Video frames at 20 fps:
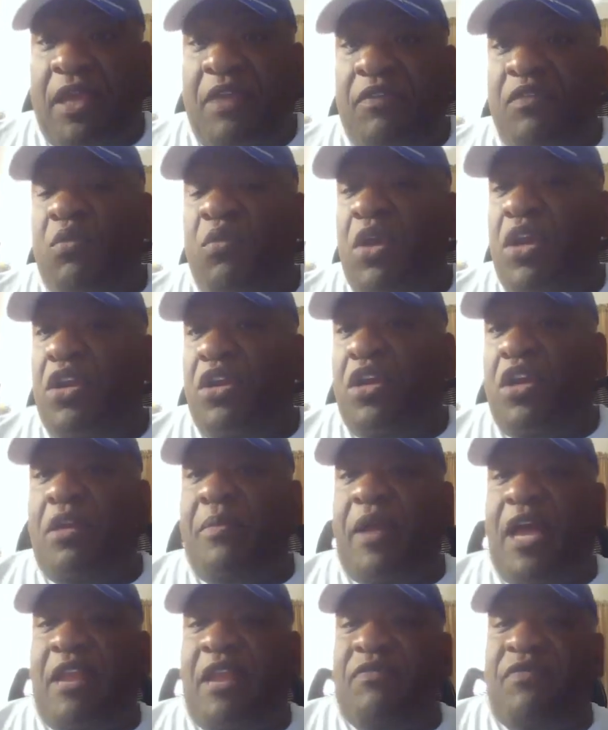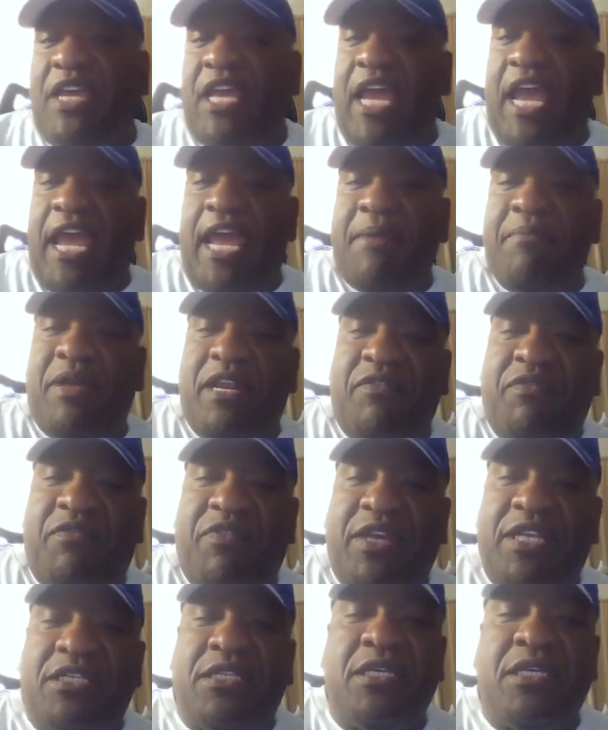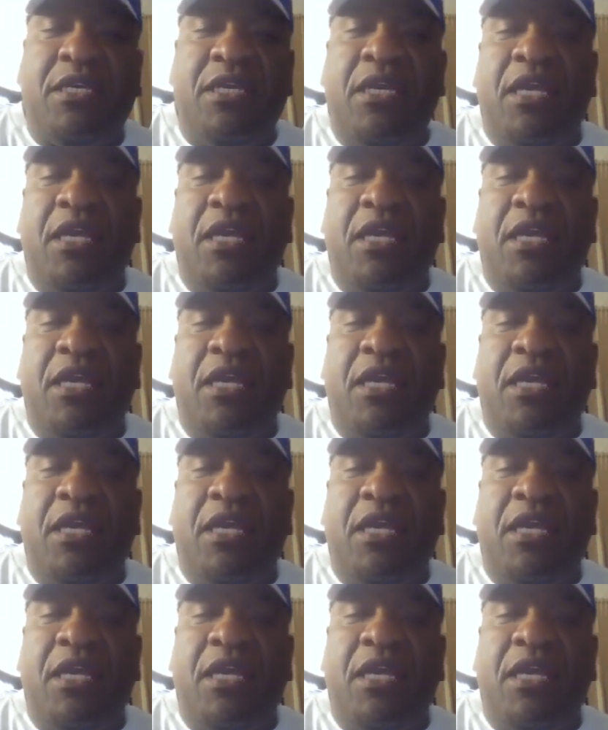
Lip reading: If you want to learn about VA benefits,